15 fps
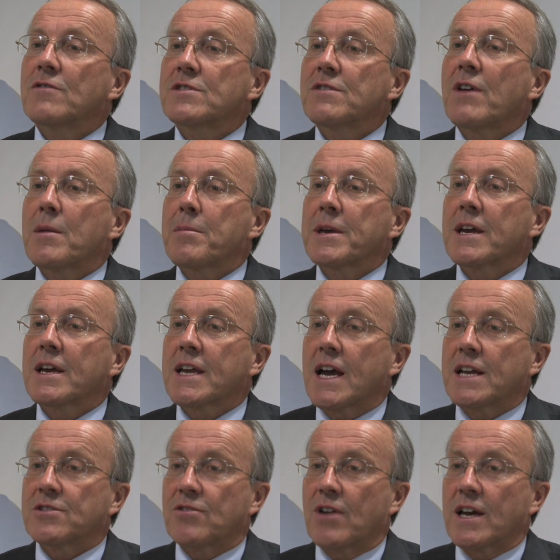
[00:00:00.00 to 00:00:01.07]
of developing a
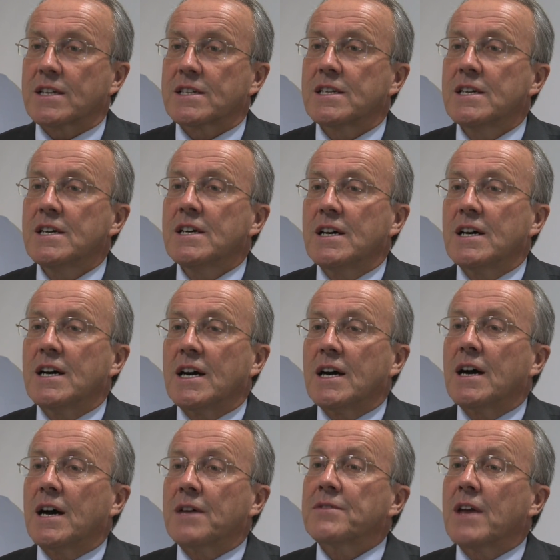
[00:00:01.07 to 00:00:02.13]
cataract.
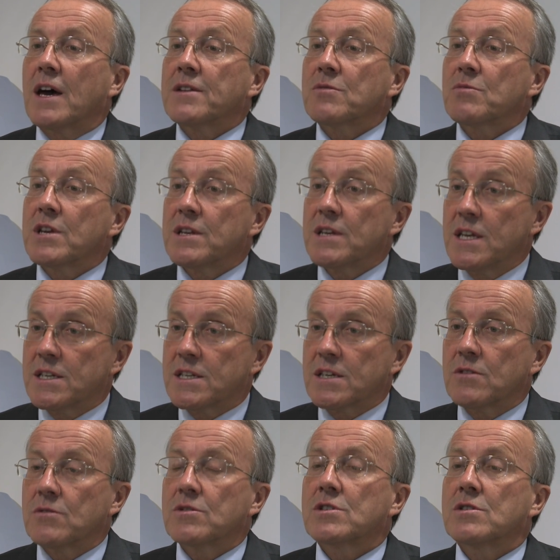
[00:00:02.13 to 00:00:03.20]
And we need
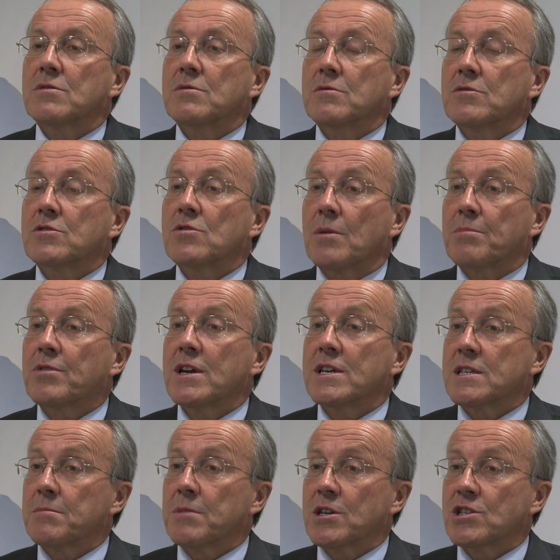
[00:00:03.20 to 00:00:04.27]
to
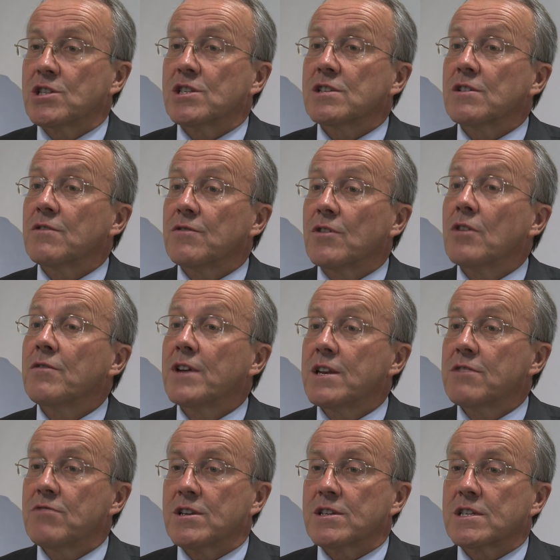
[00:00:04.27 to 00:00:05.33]
appraise the patients of
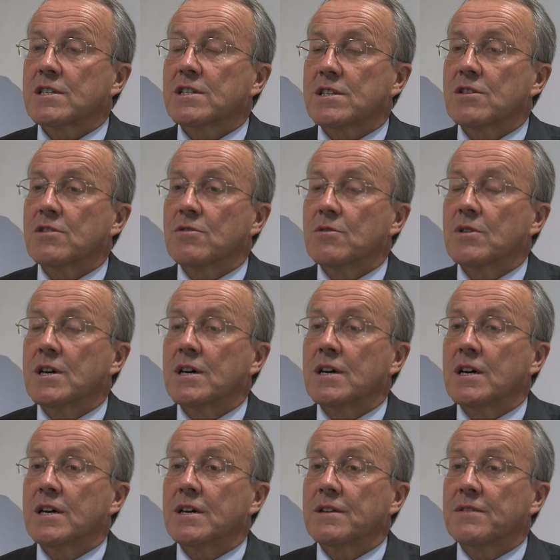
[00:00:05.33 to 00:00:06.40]
any risks,
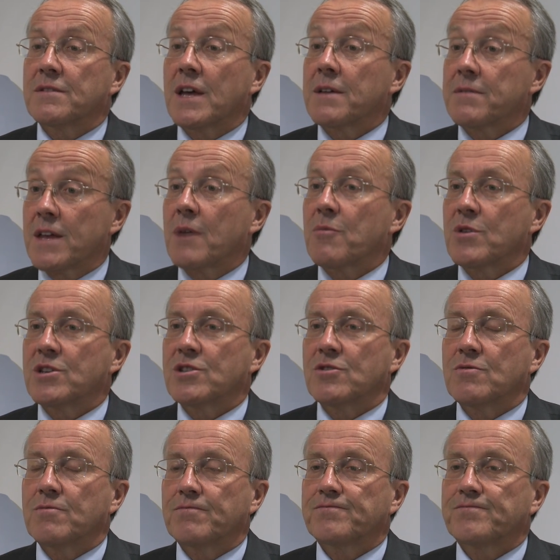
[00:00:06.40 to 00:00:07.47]
so that we
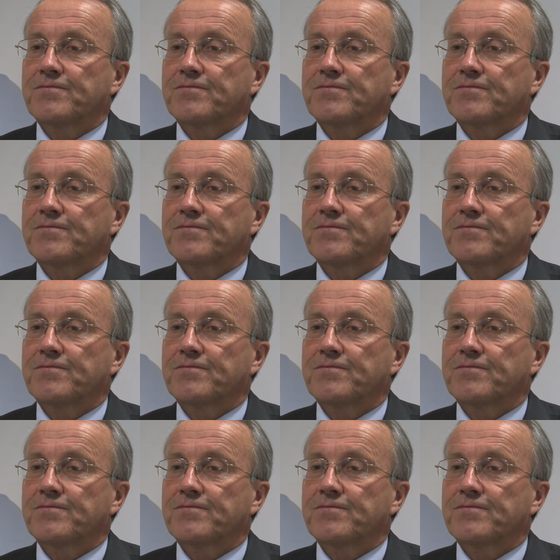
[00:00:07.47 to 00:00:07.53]
do.